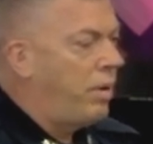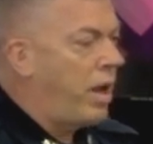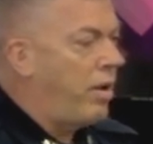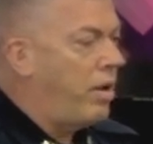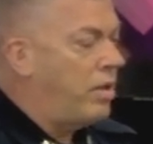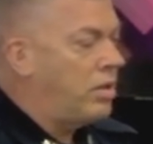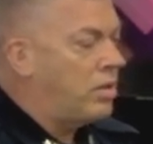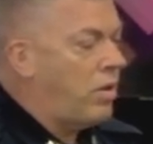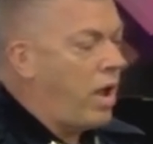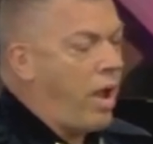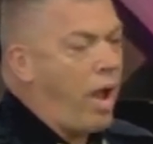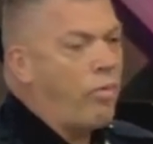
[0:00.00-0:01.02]
But
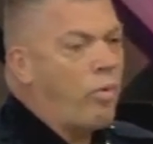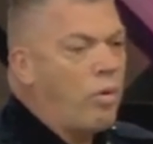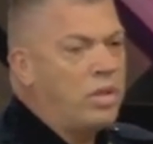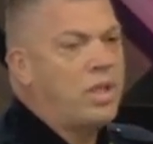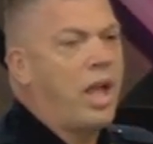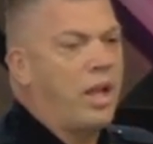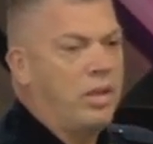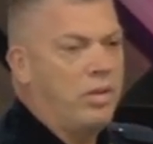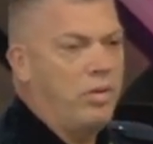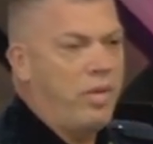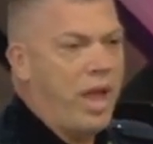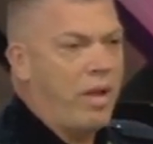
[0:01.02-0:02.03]
I won't tell you